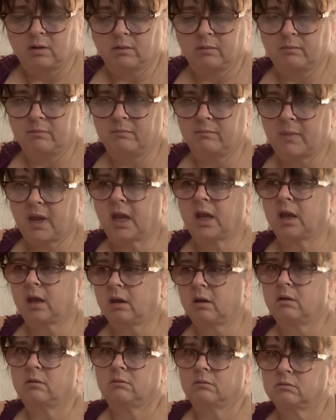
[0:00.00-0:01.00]
make
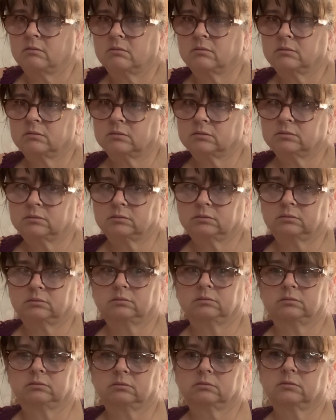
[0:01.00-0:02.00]
it
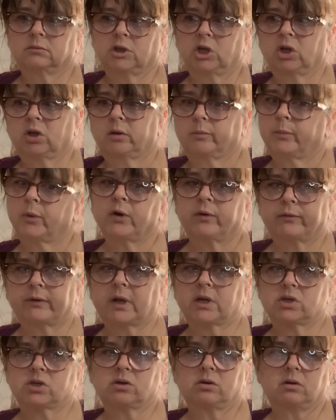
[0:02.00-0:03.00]
look
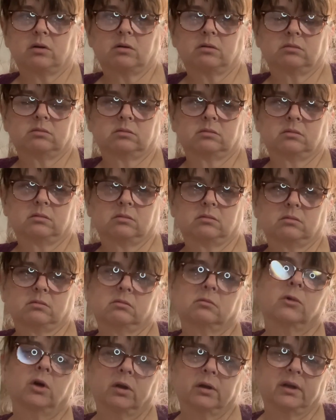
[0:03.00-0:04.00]
professional.
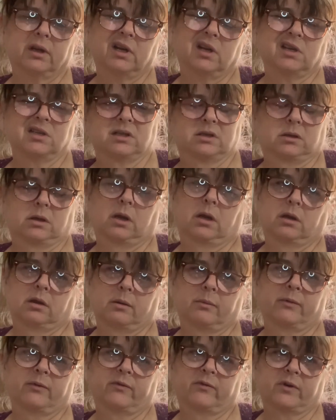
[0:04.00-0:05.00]
Well, it is like the
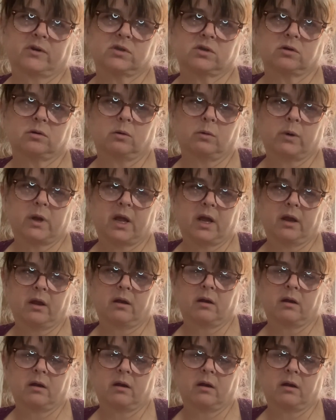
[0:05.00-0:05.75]
professional way.